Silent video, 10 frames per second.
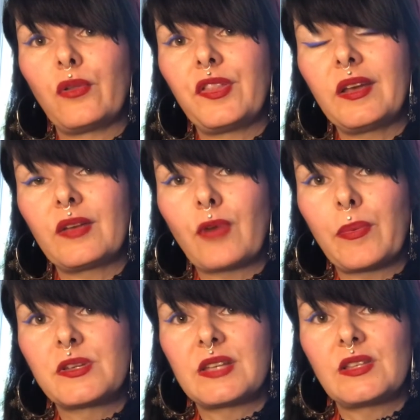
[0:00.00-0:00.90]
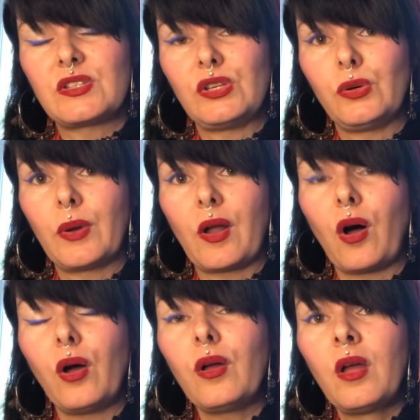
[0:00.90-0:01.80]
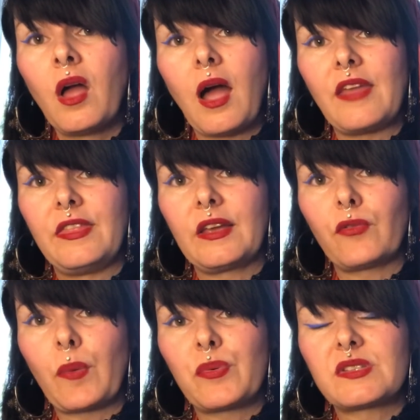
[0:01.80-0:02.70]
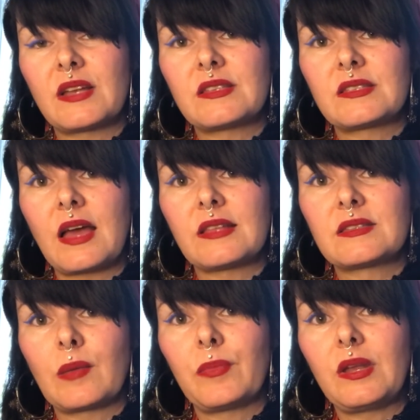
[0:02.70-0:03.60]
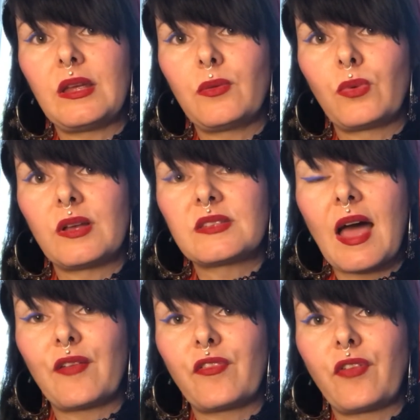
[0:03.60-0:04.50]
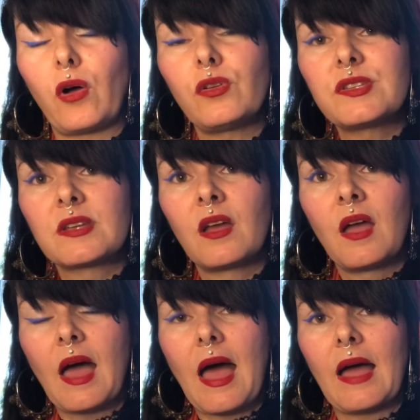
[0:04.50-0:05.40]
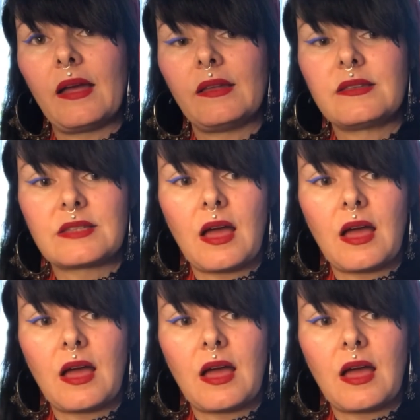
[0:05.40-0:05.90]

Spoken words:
think it represents you at all. I think it represents that somebody was at fault, and